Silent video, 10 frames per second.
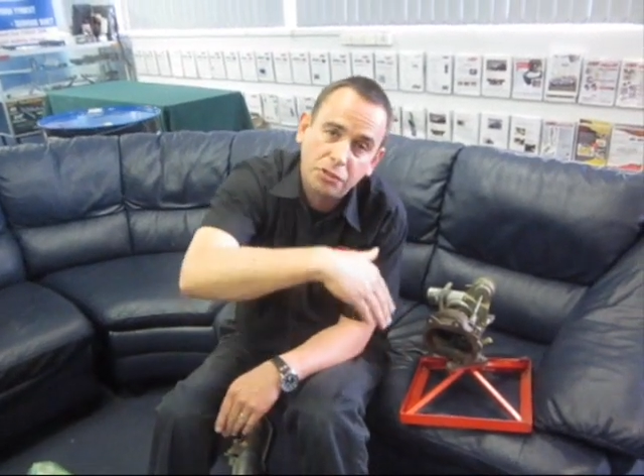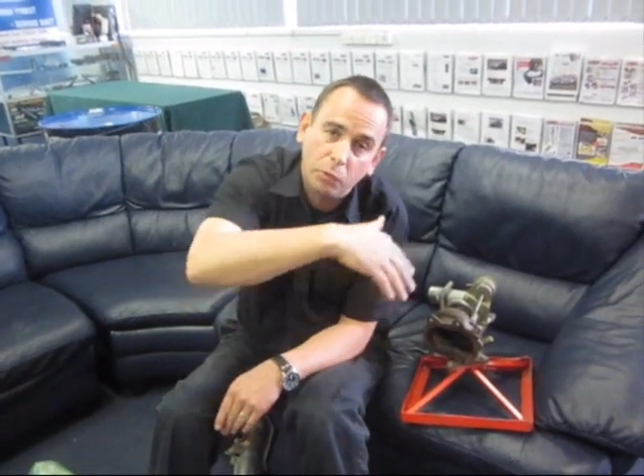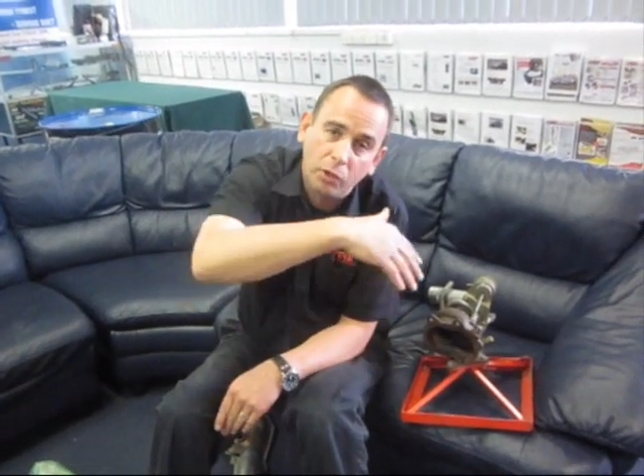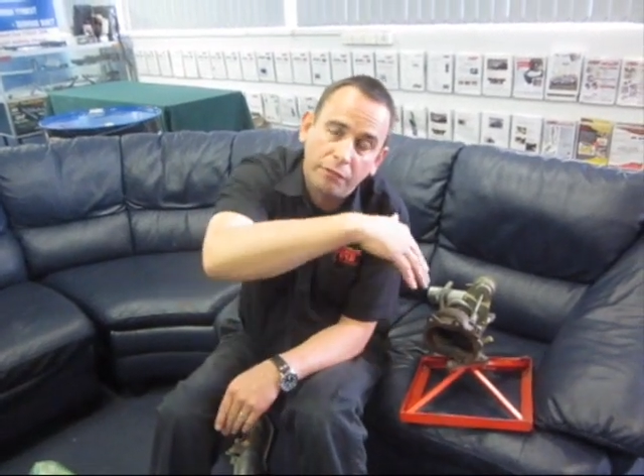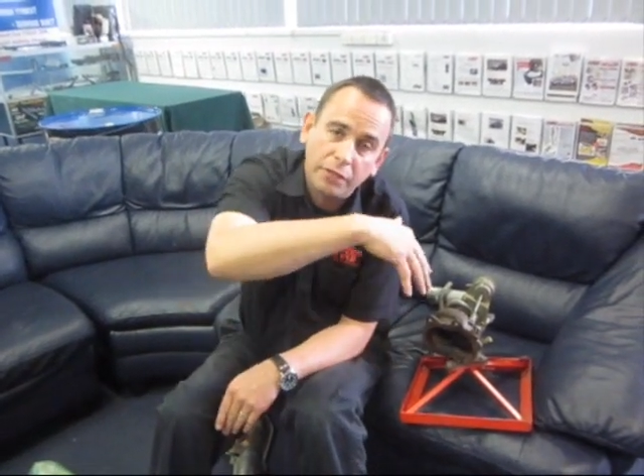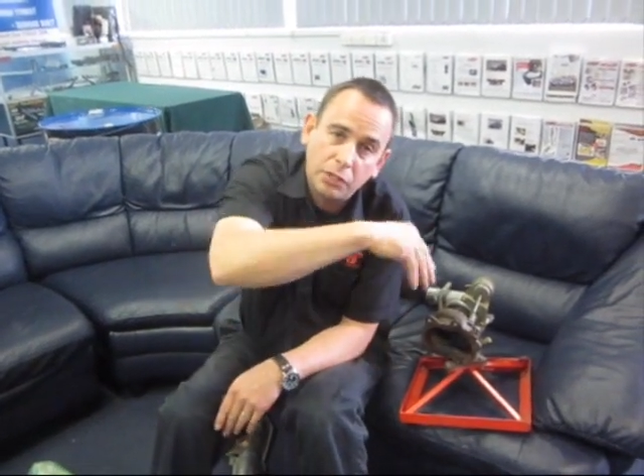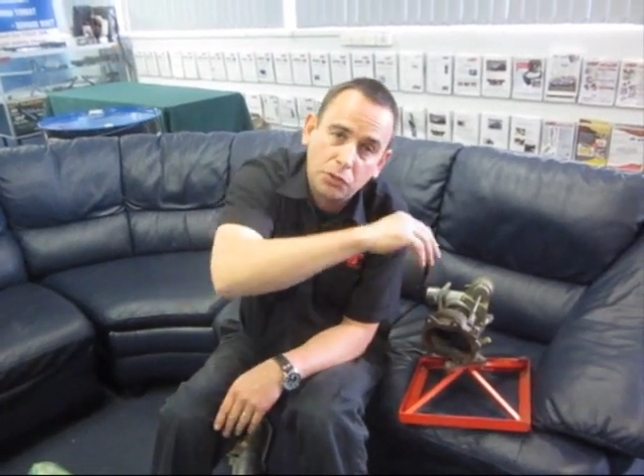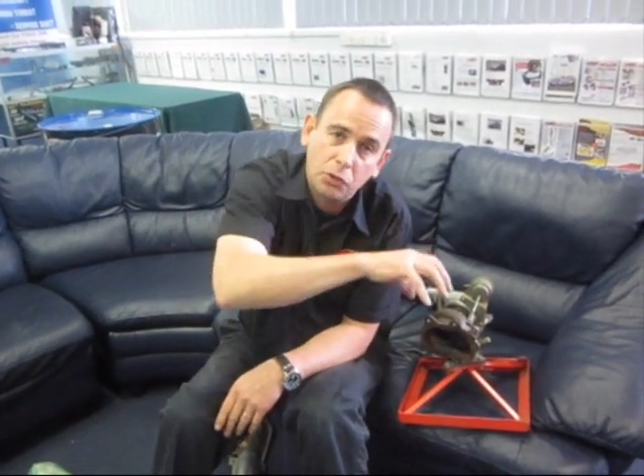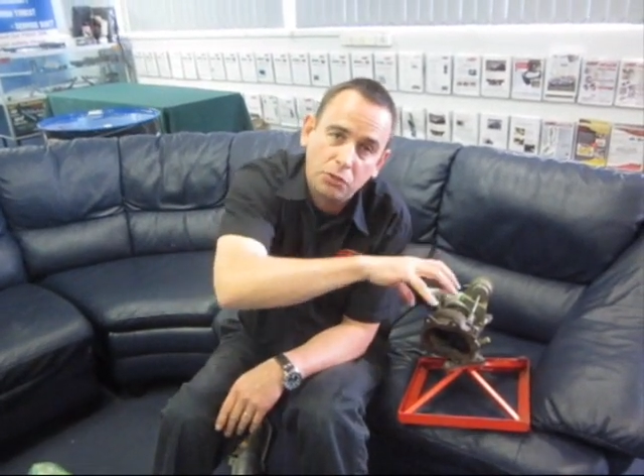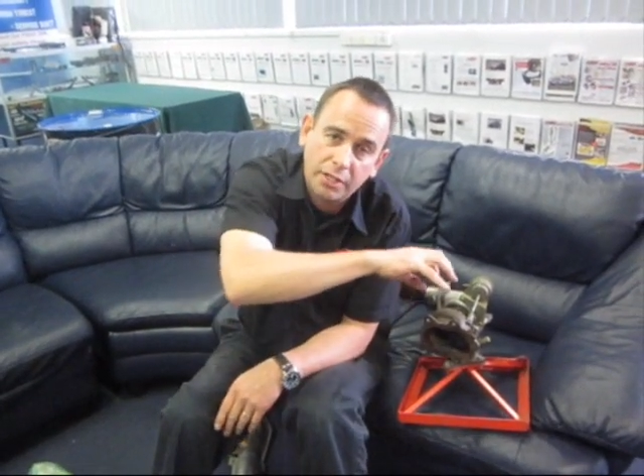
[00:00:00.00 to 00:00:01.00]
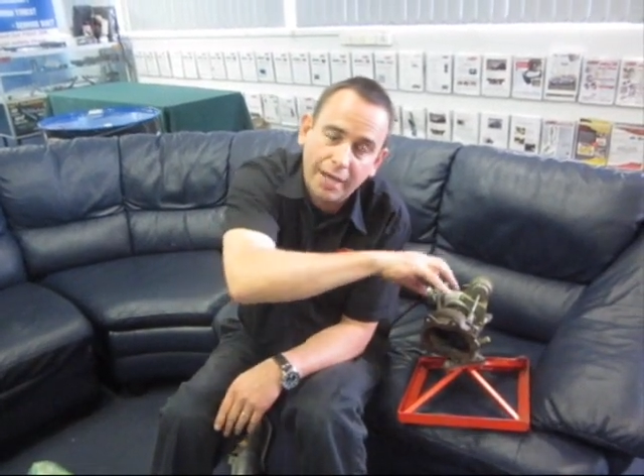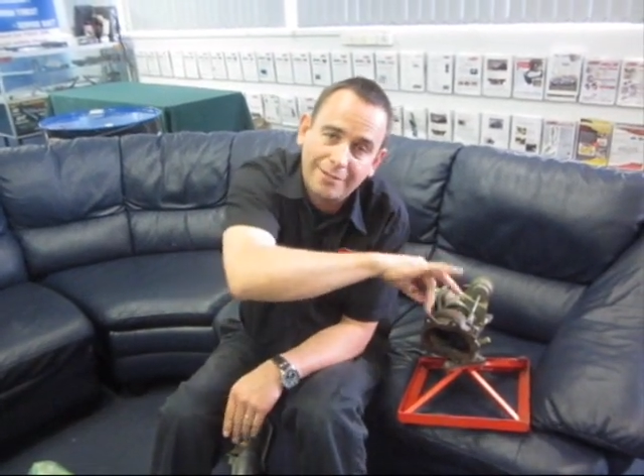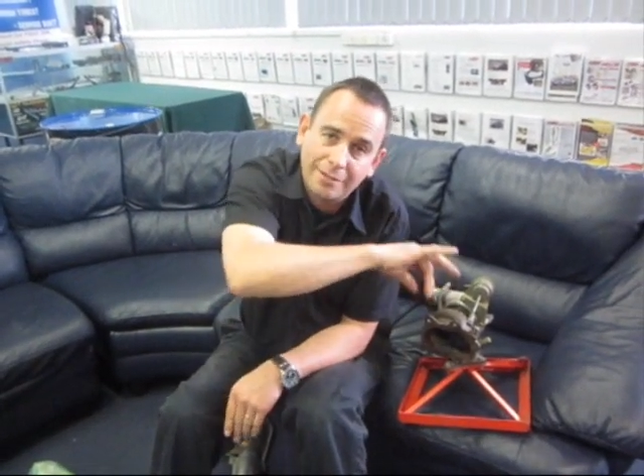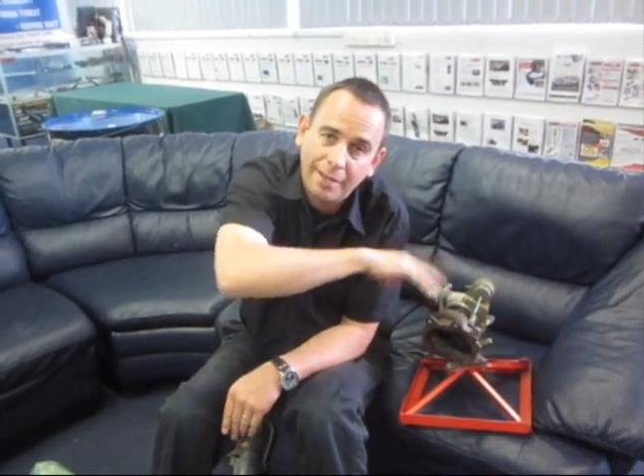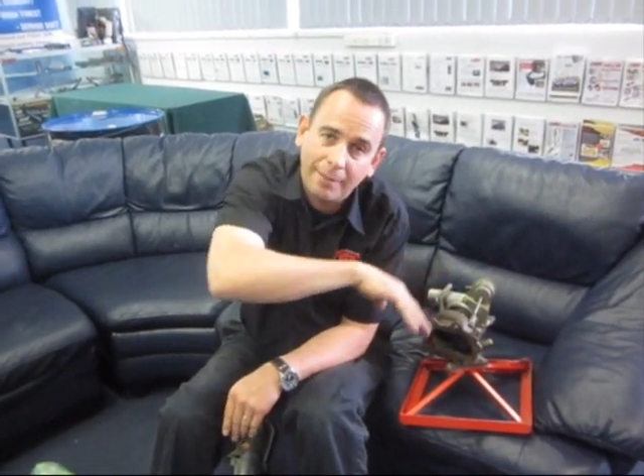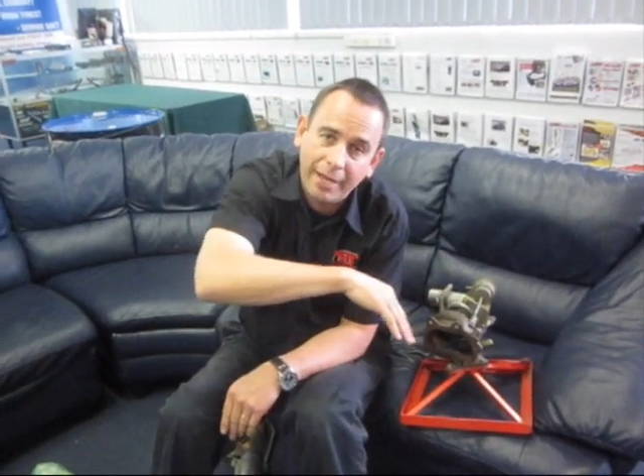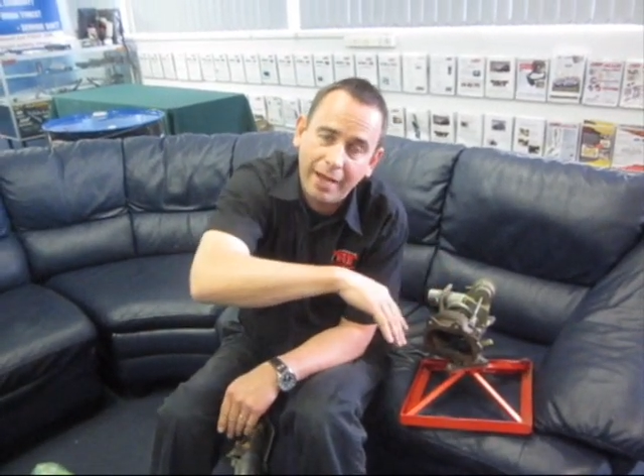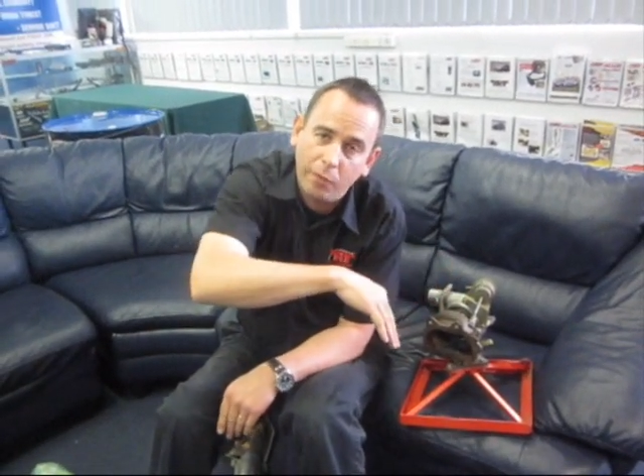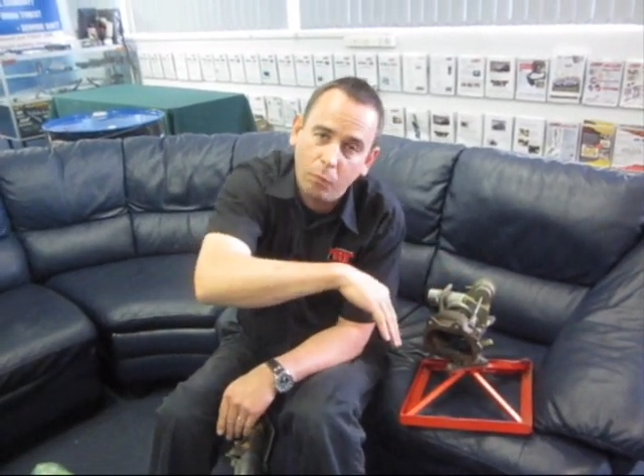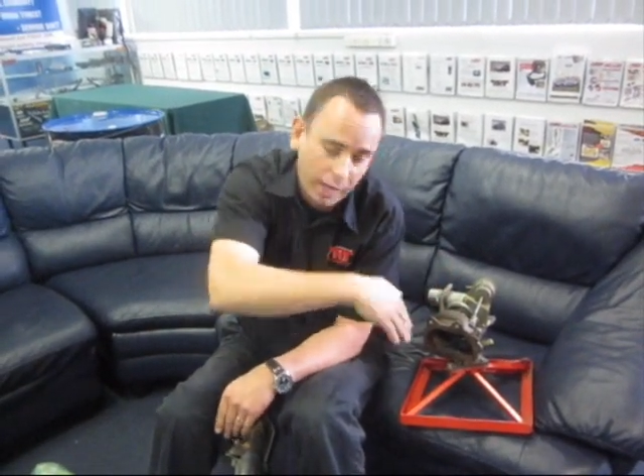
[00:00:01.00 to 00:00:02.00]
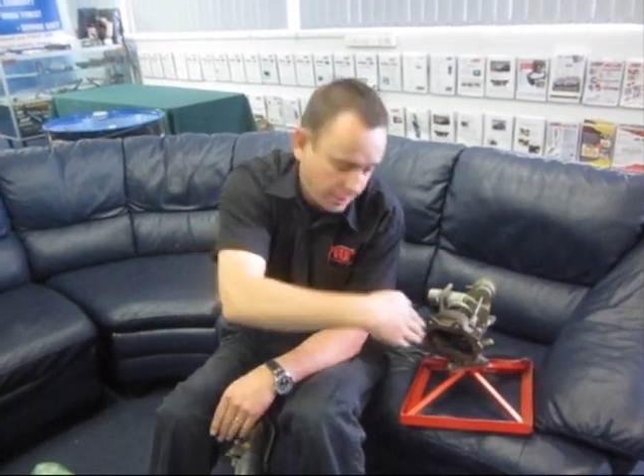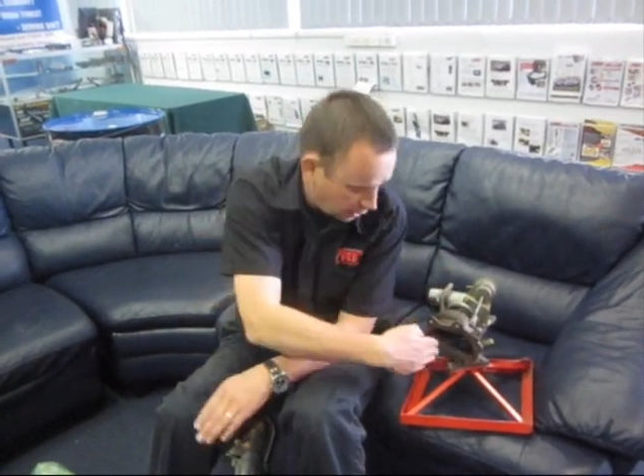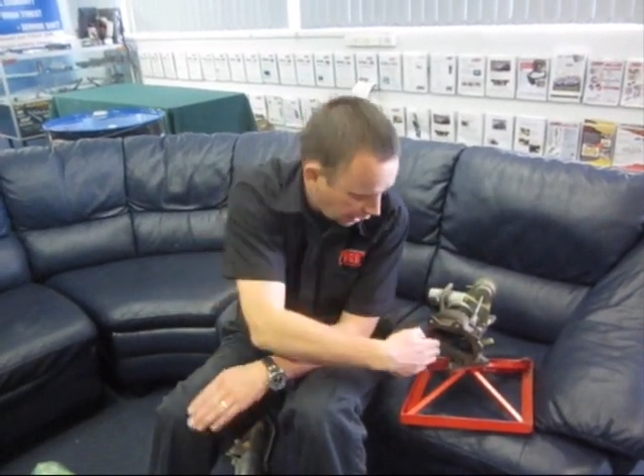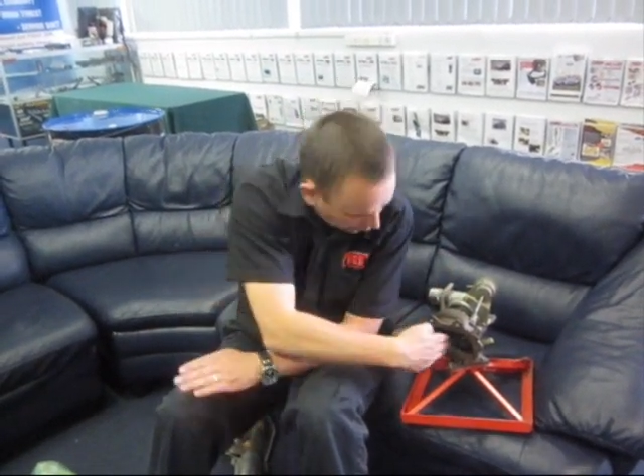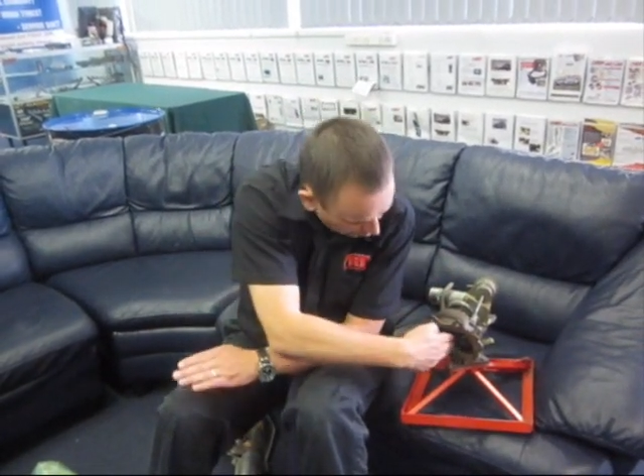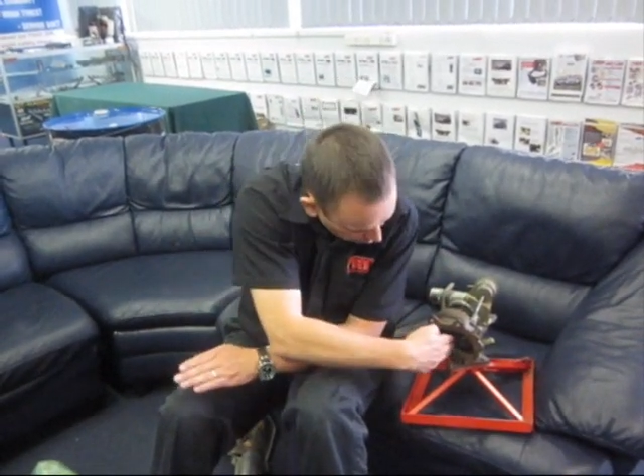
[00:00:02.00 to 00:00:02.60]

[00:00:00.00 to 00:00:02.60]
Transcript: you want the exhaust gases coming out of the wastegate